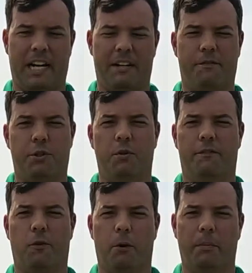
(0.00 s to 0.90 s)
kind of
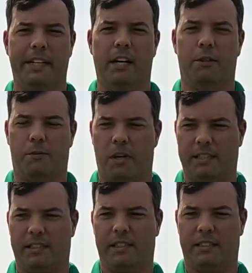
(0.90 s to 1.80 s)
uniformly
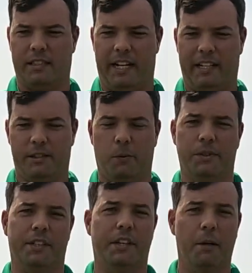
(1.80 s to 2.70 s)
across the site. So it
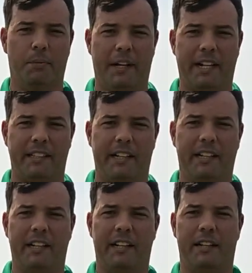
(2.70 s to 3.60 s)
was a young
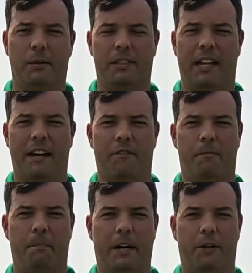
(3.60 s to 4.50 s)
planting. There was a lot
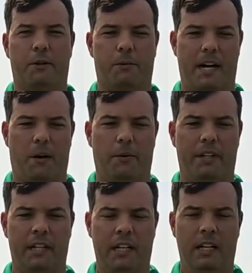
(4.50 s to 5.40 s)
of bare
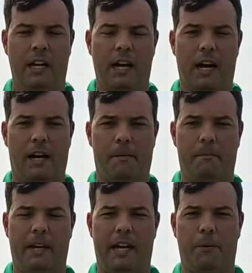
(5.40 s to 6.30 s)
ground,
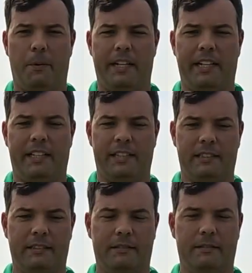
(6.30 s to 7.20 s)
um, and we
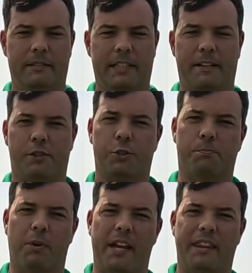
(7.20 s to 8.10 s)
kind of
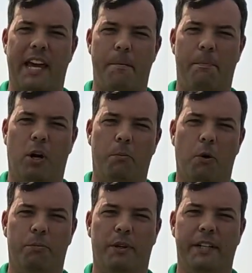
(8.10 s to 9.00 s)
spread that bell
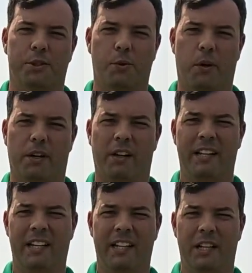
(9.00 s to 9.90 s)
bowl prairie
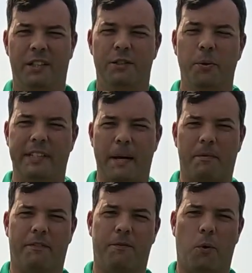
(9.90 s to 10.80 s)
soil to a
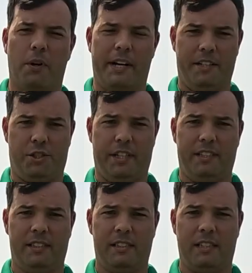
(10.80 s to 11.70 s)
depth of four
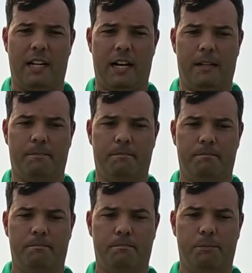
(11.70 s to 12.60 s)
inches
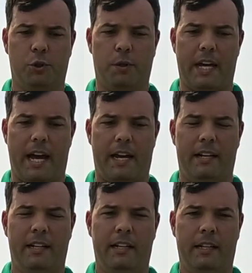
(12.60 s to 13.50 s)
um, so that